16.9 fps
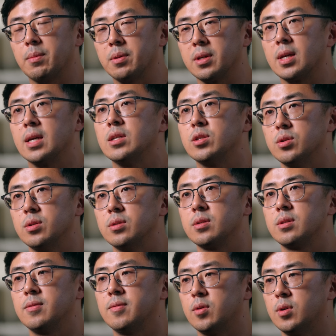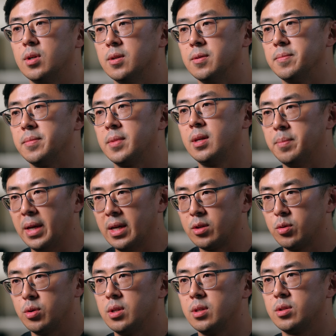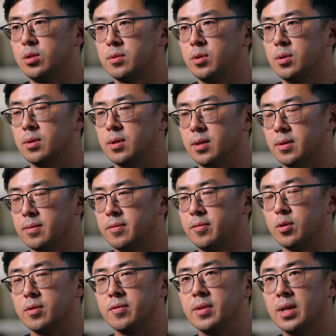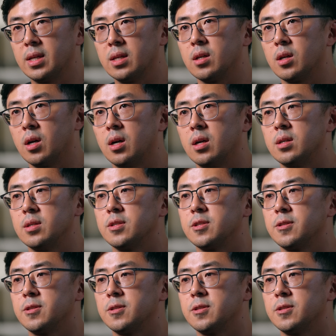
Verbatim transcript: applications from batteries to, uh, for flying cars,